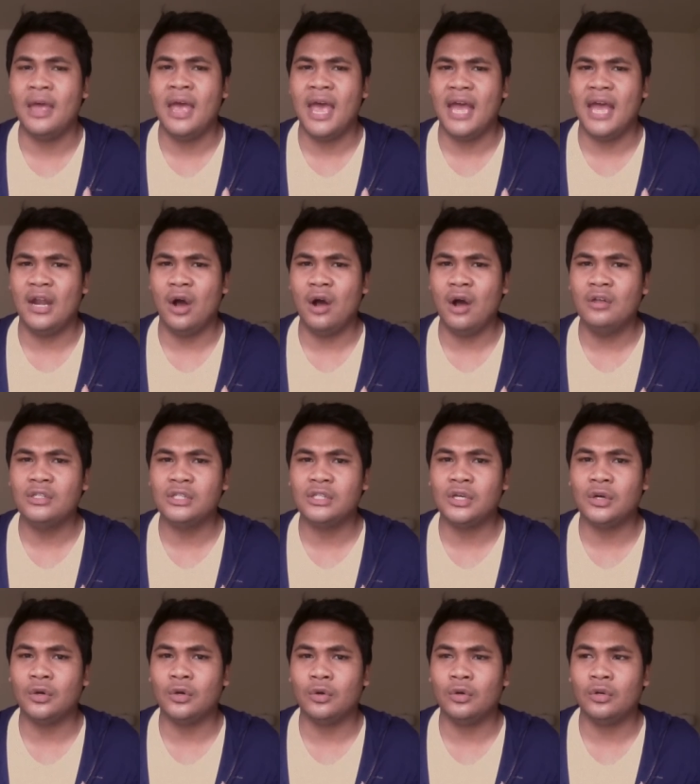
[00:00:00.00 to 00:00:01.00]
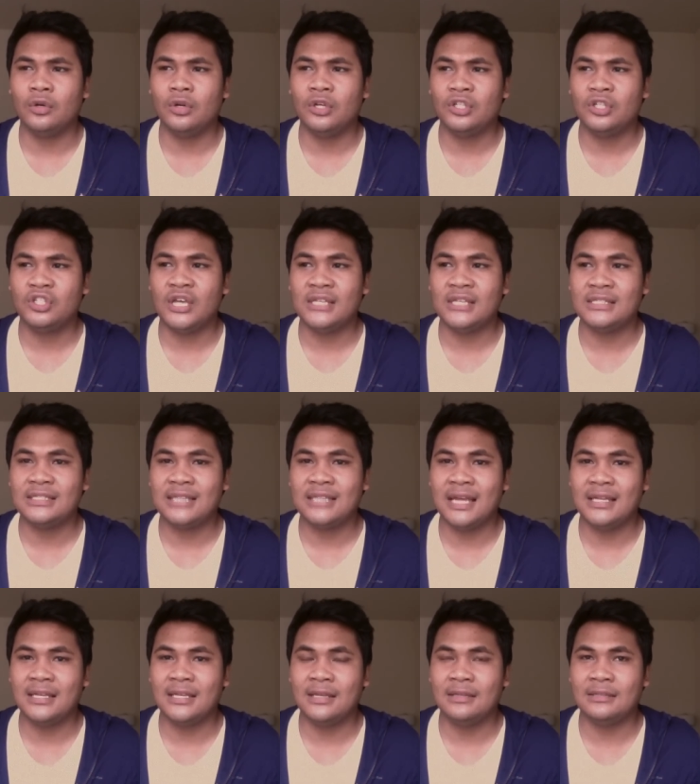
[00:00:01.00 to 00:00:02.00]
And also, she has a
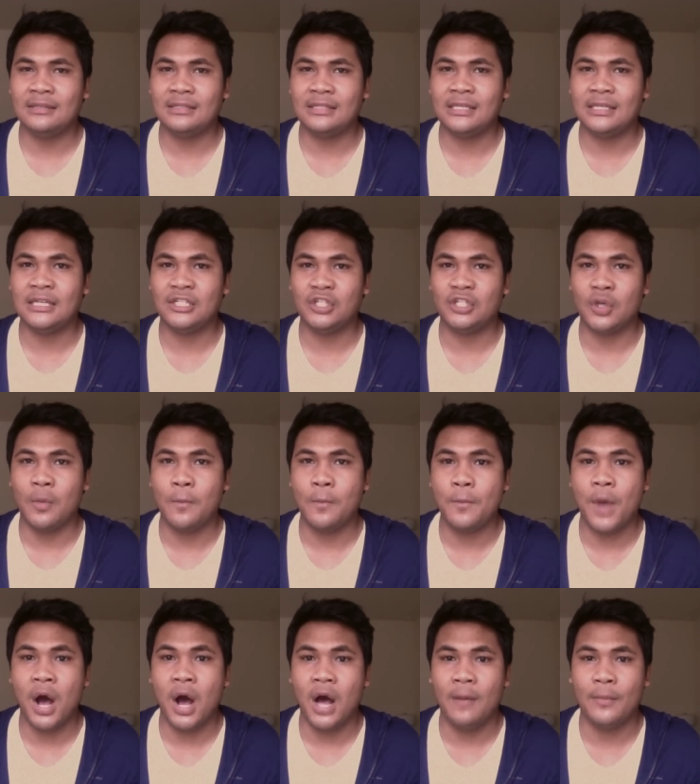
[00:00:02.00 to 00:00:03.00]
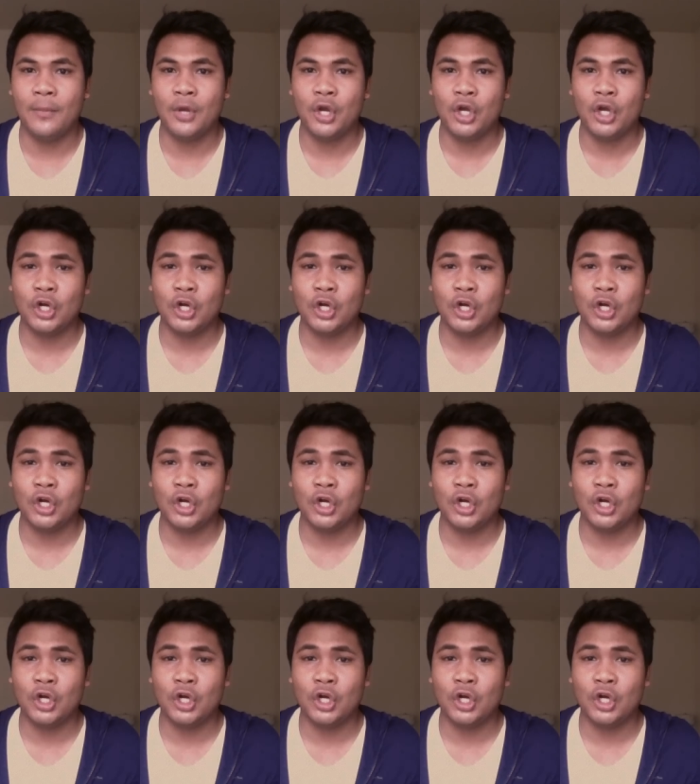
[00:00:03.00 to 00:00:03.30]
tendency to pop